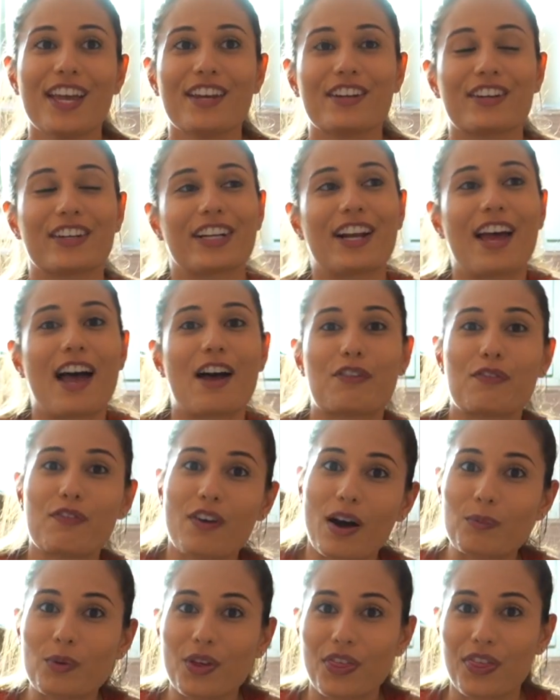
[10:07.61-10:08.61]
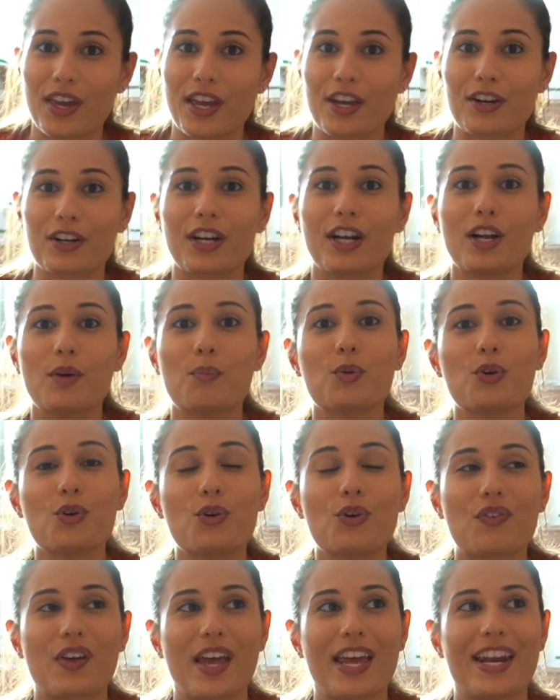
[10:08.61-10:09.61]
You're gonna have fun with it, you're gonna
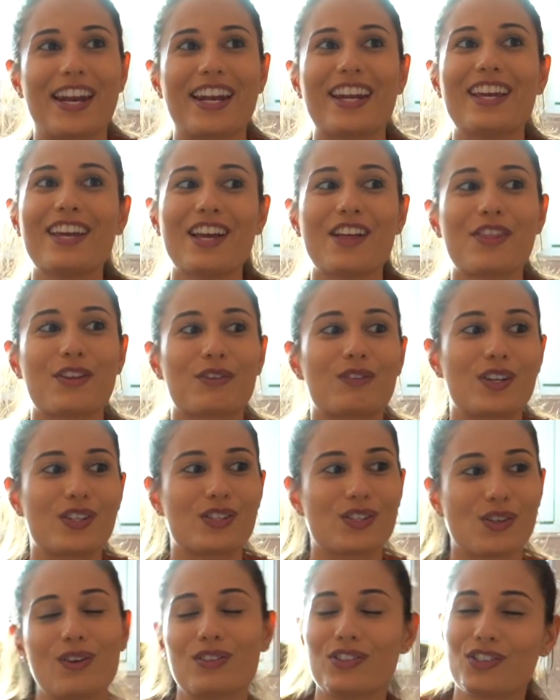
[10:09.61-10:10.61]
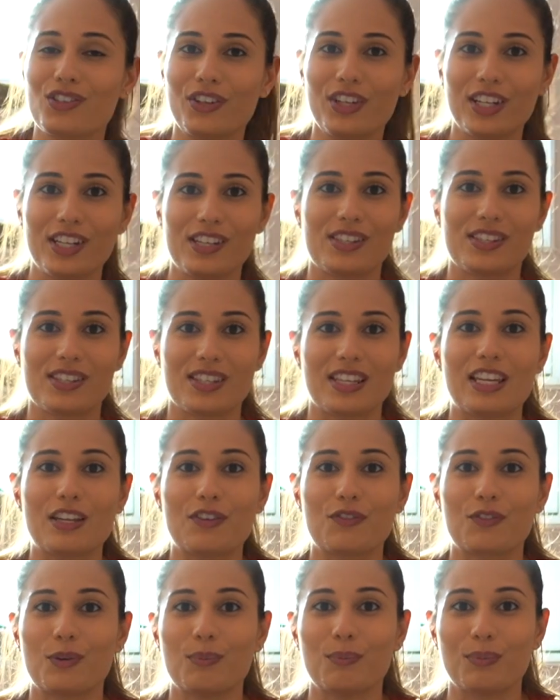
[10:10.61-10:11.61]
move, and the results you're gonna
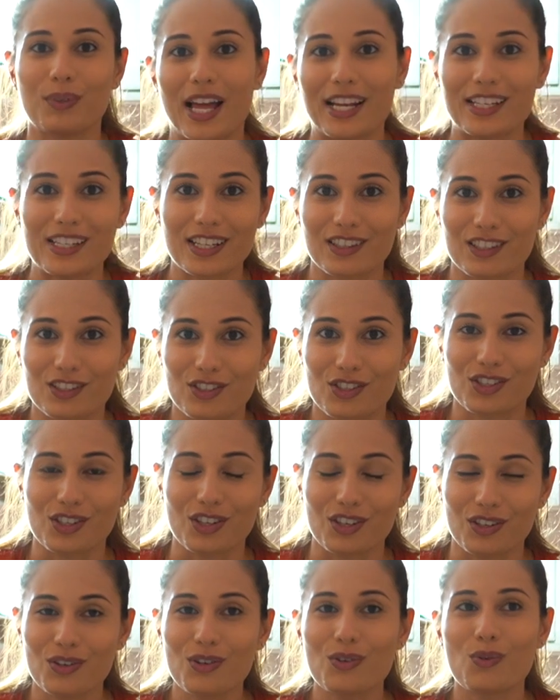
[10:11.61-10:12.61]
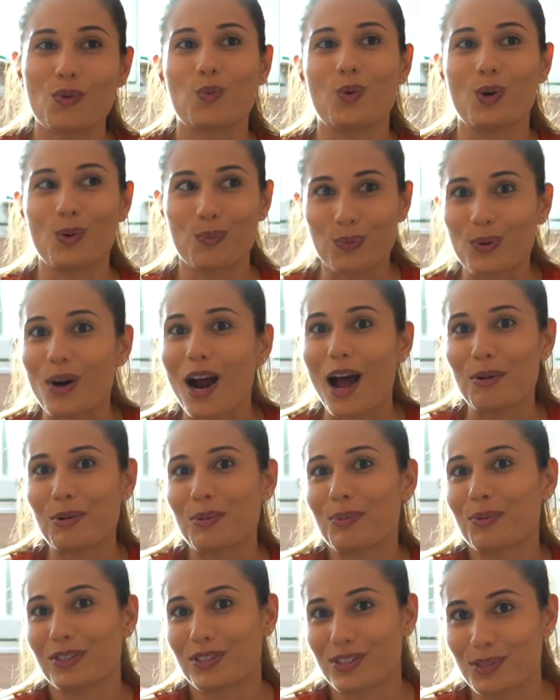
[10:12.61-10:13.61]
see from blending the two will
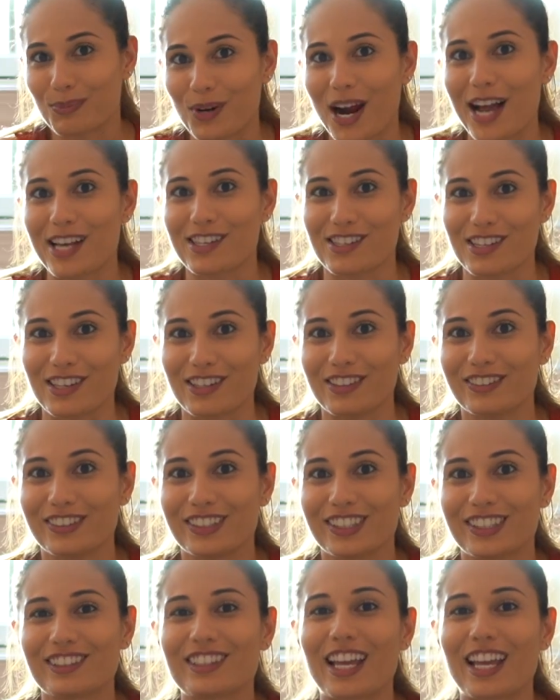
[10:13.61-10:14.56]
probably surprise you.